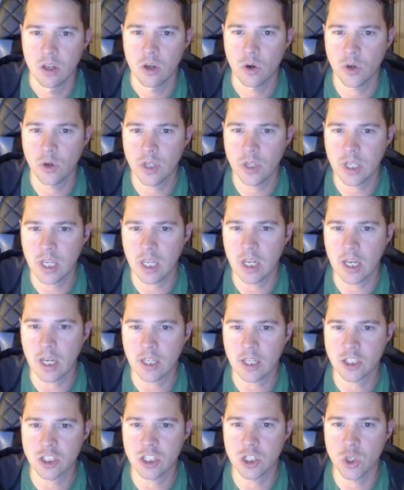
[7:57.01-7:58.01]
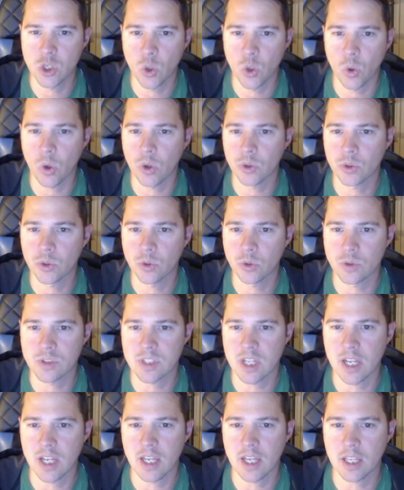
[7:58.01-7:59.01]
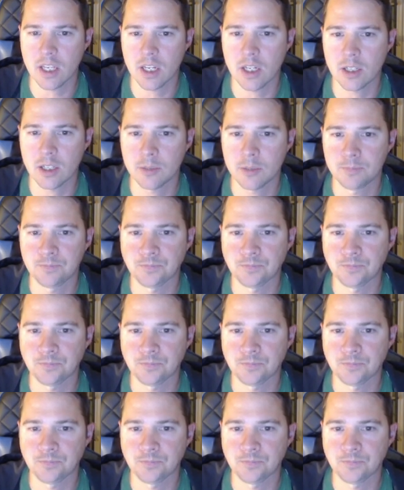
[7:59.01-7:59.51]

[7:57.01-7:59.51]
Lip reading: or you can actually go auto select here.